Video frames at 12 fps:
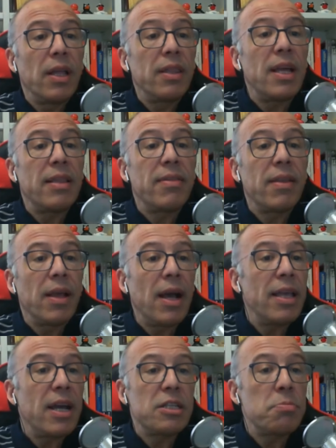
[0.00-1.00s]
that
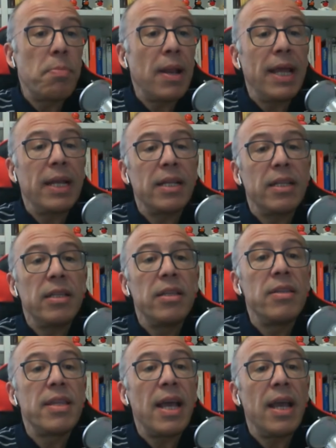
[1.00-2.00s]
I explained in
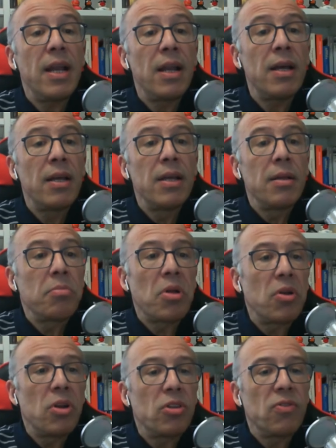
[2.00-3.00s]
detail,
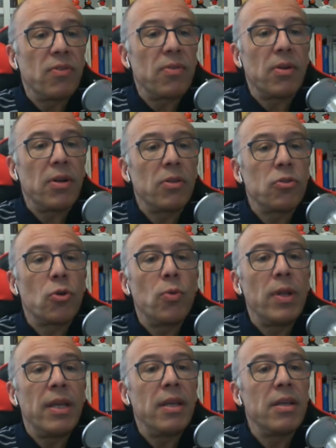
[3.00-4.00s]
not
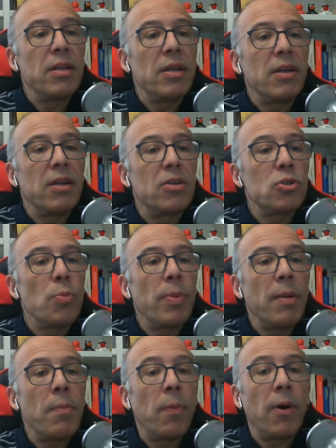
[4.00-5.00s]
truly
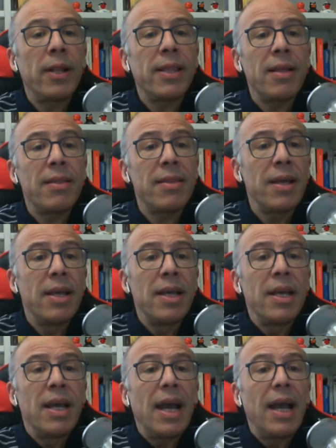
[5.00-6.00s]
super important,
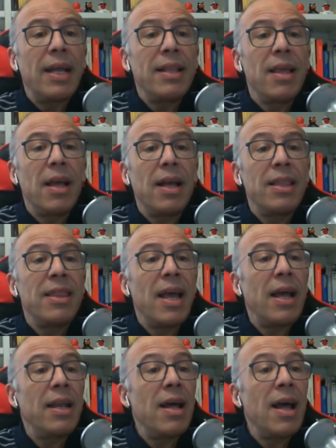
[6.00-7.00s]
and
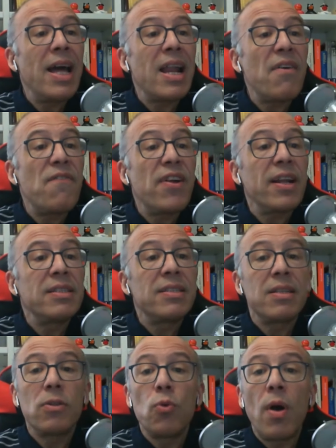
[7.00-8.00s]
then a
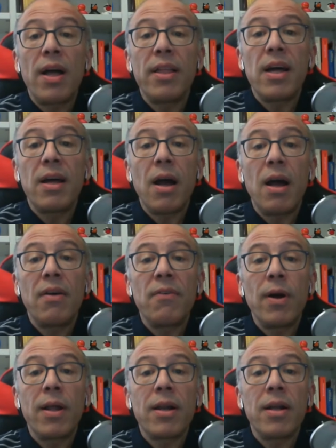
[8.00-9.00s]
reference to
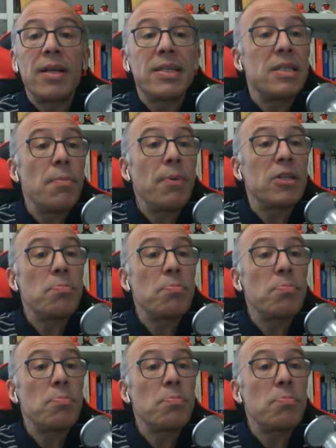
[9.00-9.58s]
our C++